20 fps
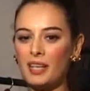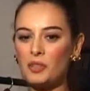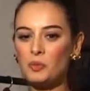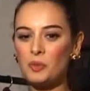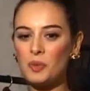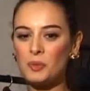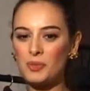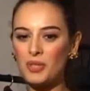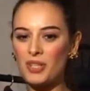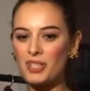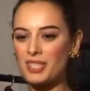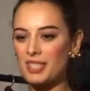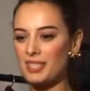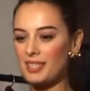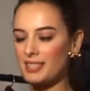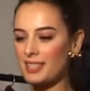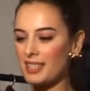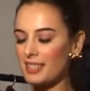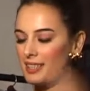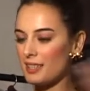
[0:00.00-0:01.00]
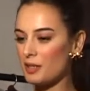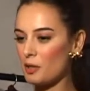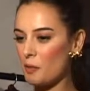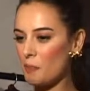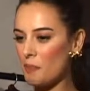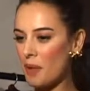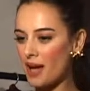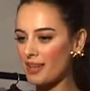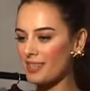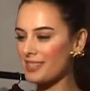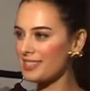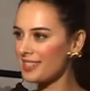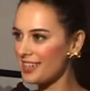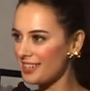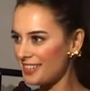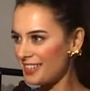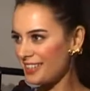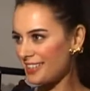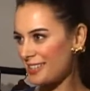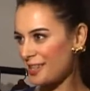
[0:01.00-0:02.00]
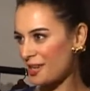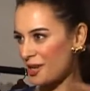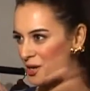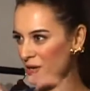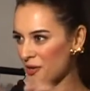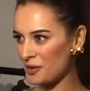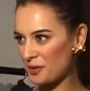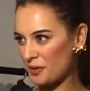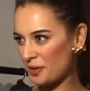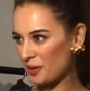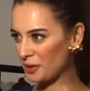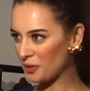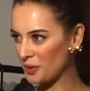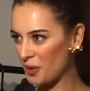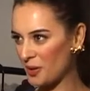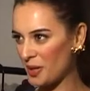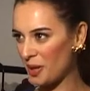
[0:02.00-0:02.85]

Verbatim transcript: I know people are saying it's like a Pakistan-India uh,